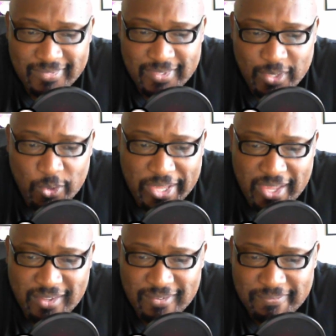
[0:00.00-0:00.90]

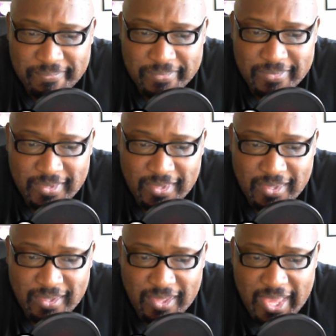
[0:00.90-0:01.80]
Okay?
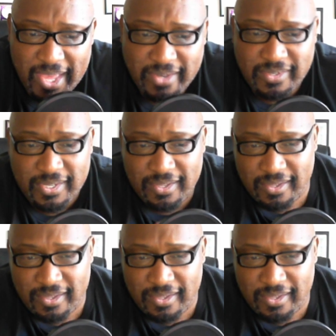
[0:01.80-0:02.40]
And